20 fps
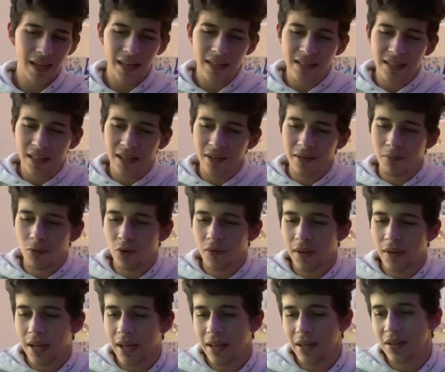is a good
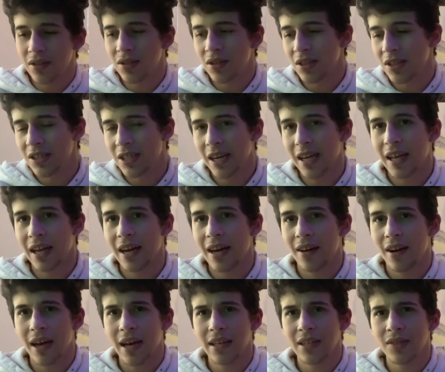movie. You should check it
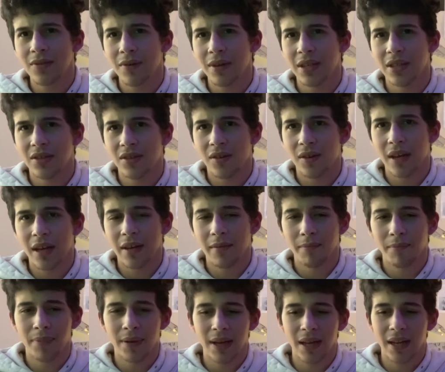out. I do enjoy it,
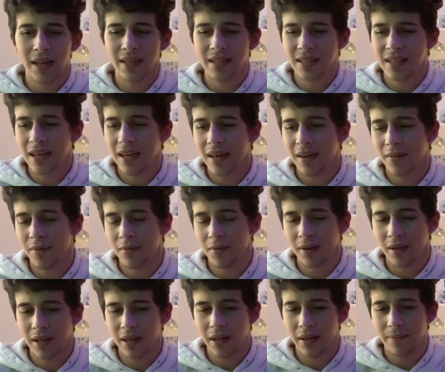but it's not
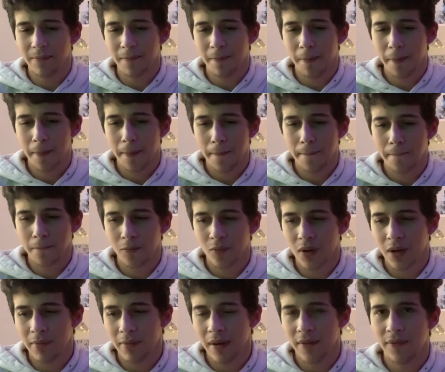really
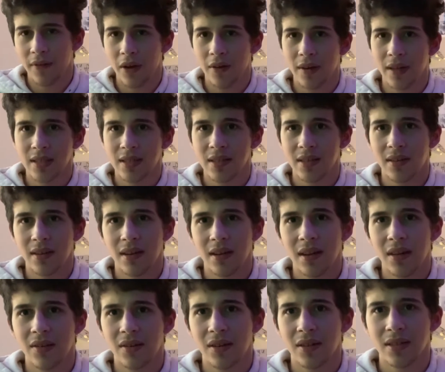one of my favorites.
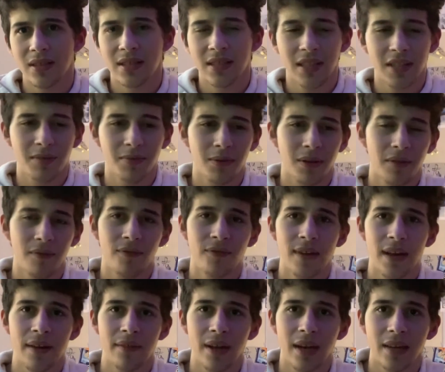Another 6.5
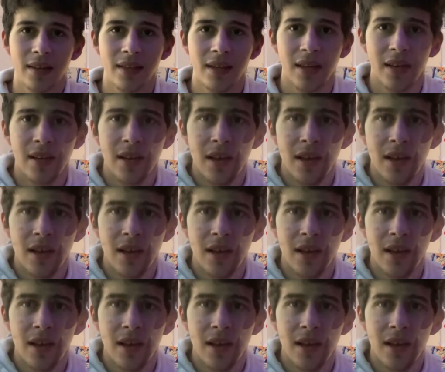out of 10.